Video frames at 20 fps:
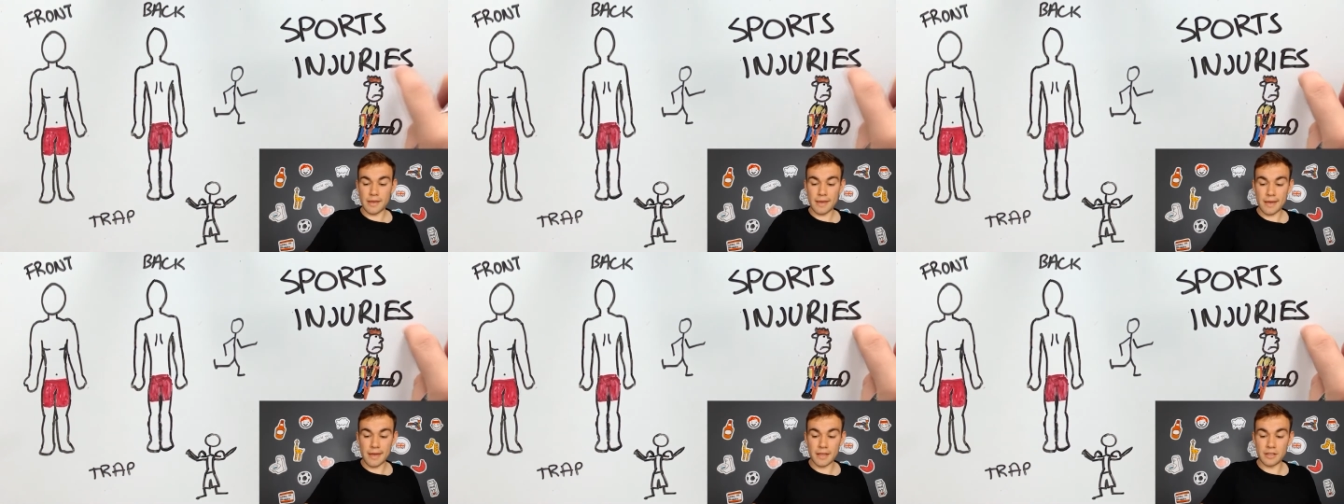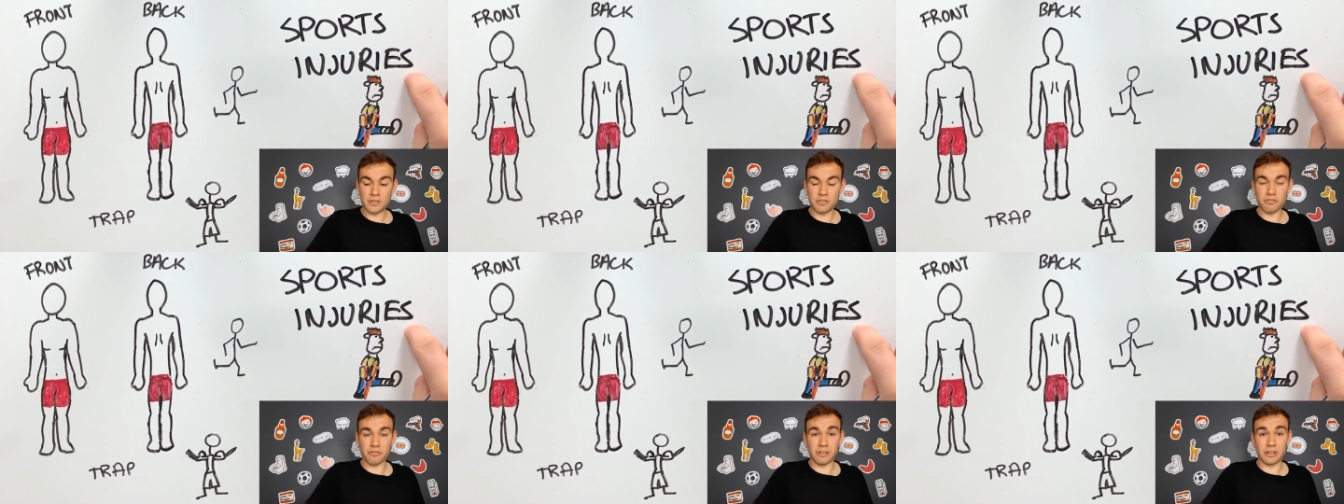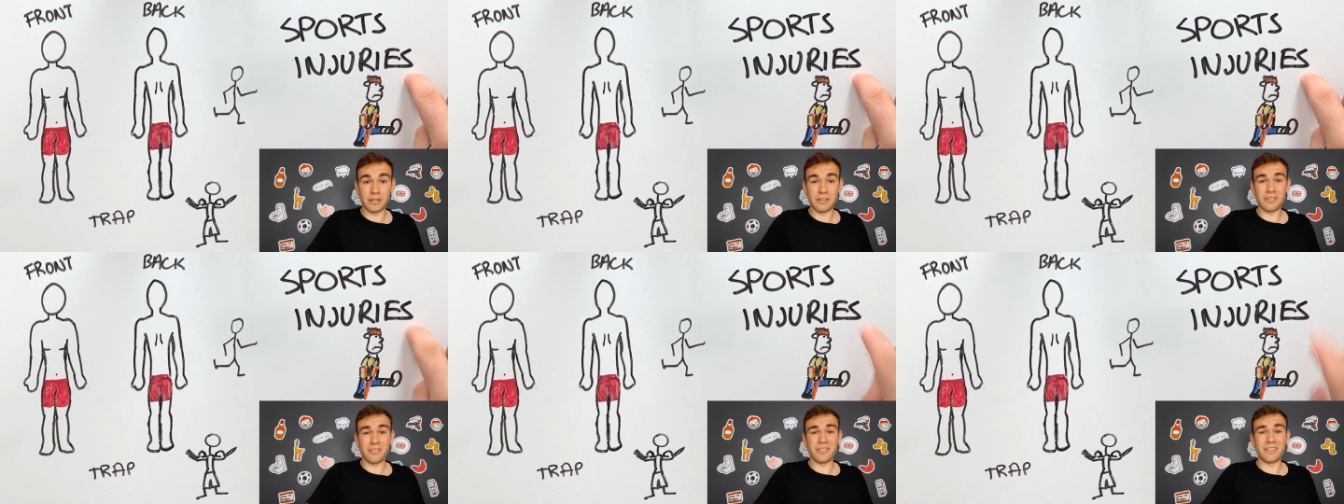
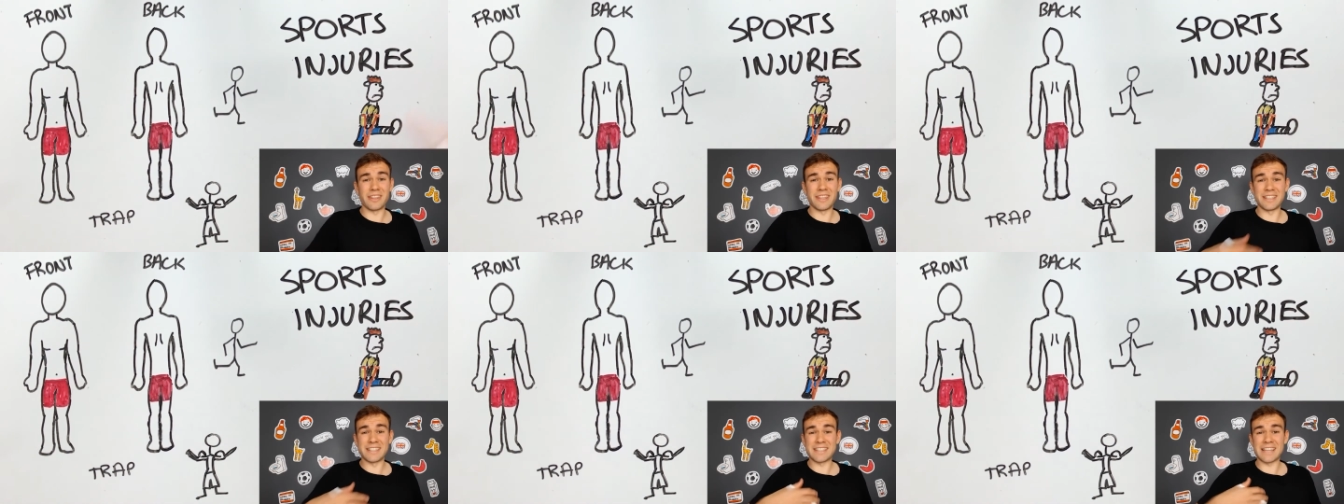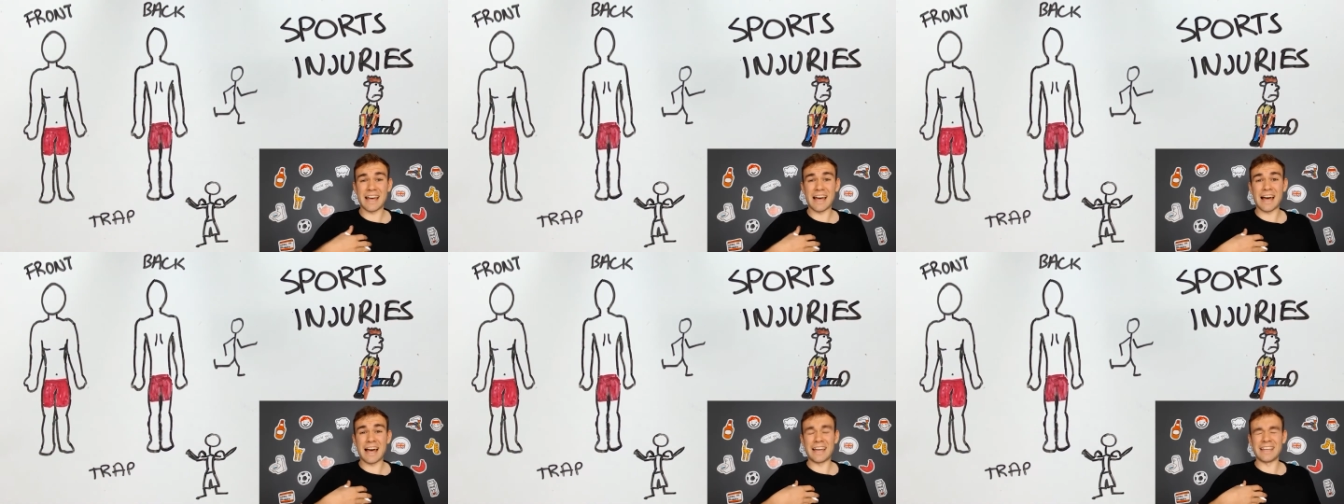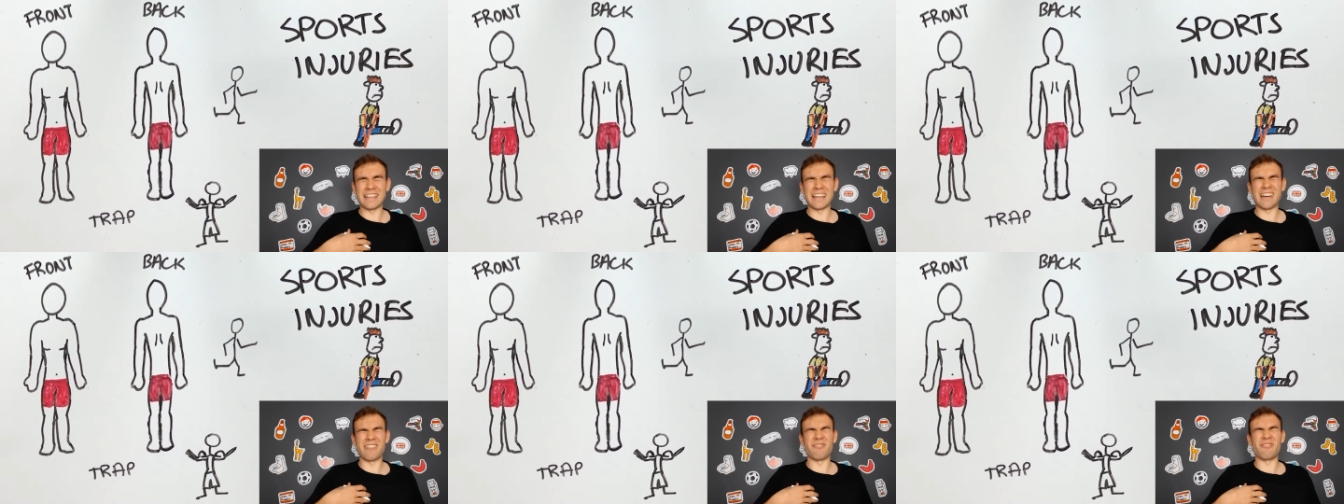injury that
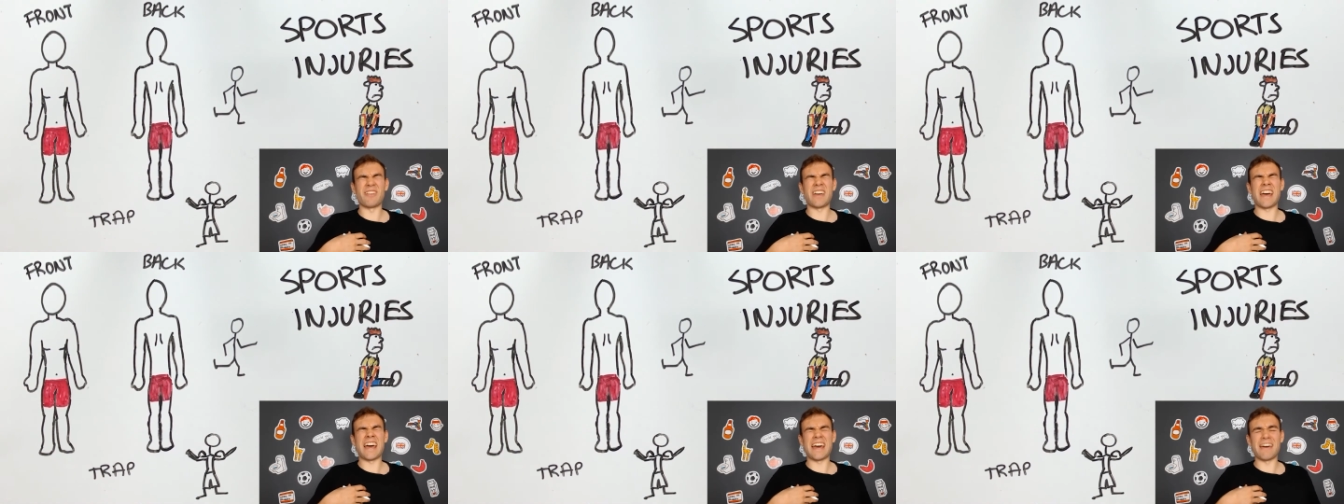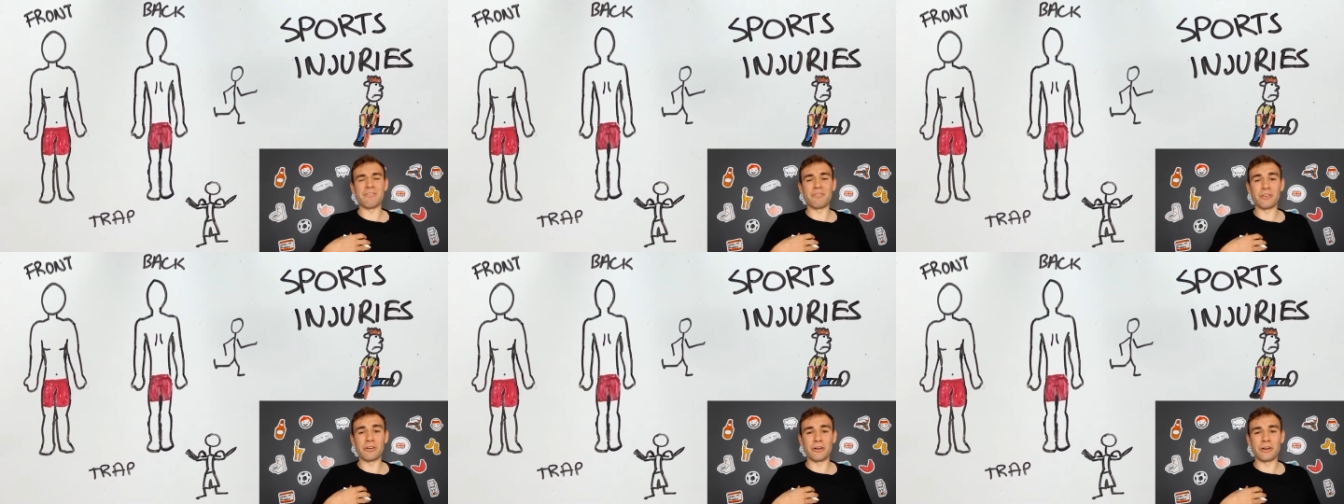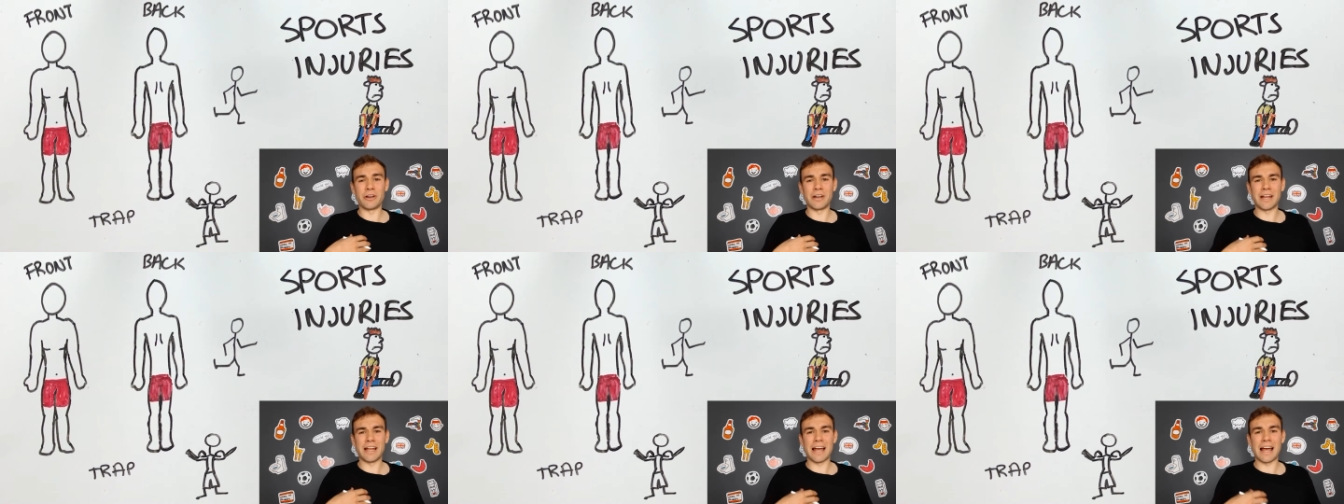I have ever